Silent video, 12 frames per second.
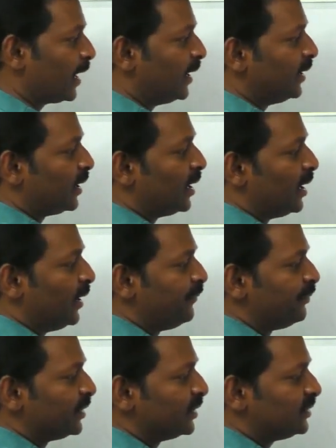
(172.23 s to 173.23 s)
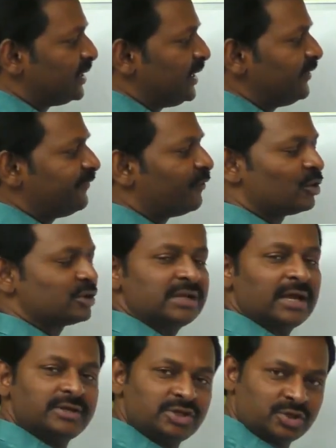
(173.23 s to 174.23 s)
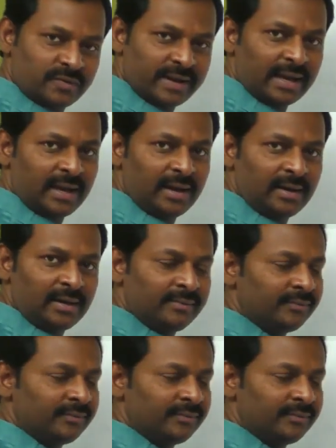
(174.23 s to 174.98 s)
Anaga 3 4s are 12